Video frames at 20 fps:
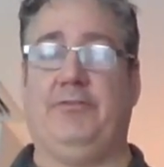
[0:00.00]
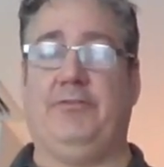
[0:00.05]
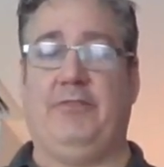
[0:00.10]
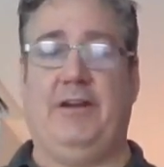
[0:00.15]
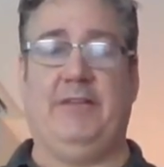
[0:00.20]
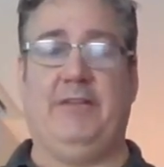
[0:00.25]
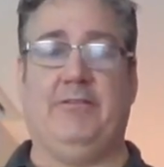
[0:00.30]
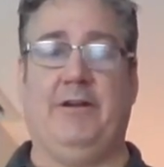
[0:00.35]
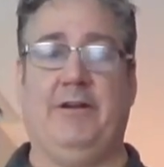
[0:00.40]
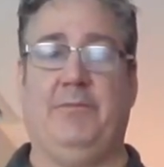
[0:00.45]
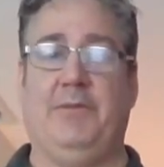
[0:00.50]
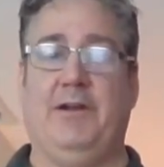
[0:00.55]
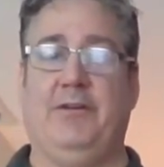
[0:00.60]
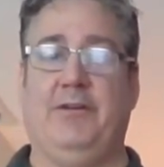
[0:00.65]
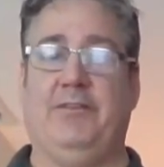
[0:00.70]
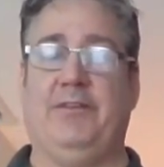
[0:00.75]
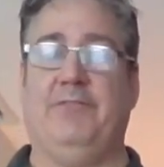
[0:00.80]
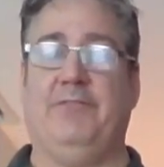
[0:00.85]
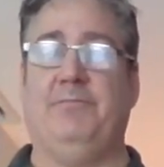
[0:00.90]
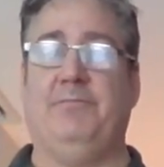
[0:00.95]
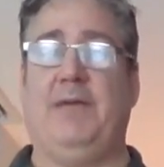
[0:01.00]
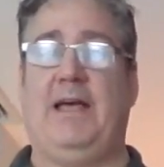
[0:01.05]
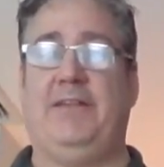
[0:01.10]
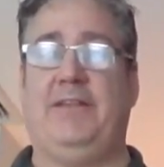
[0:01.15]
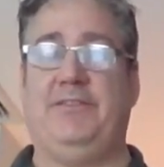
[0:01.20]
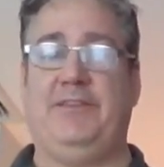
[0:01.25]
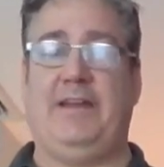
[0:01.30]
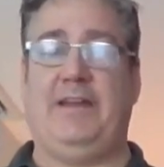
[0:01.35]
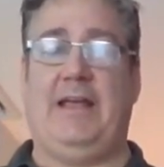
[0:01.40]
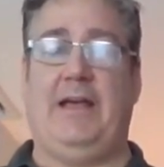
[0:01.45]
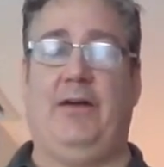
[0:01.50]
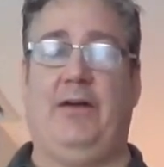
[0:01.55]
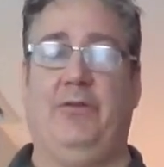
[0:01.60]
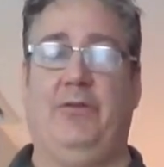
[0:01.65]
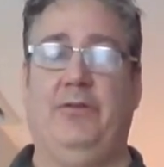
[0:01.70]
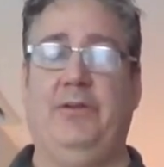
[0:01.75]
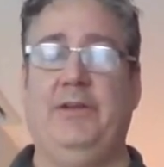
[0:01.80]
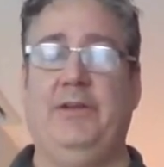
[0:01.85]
great grandparents have passed down.